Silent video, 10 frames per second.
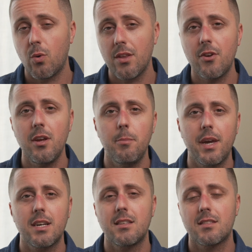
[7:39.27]
weather here
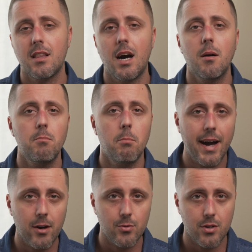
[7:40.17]
because it's a lot
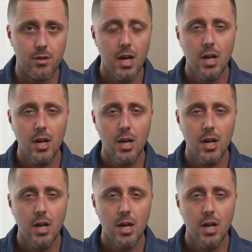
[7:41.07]
milder.